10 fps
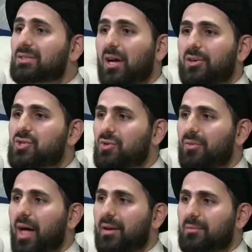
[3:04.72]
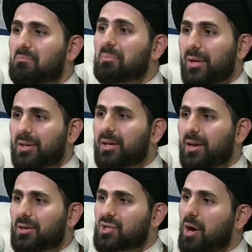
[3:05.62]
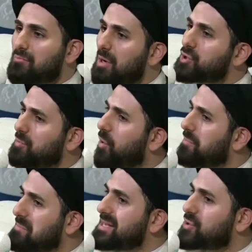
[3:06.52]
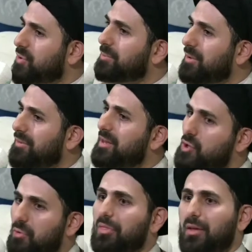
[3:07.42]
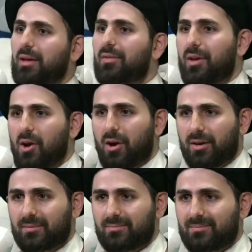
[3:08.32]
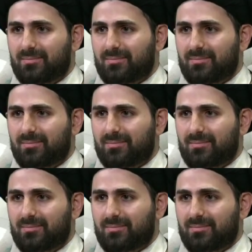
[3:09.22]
tells you that billionaires are much more miserable than you think they are.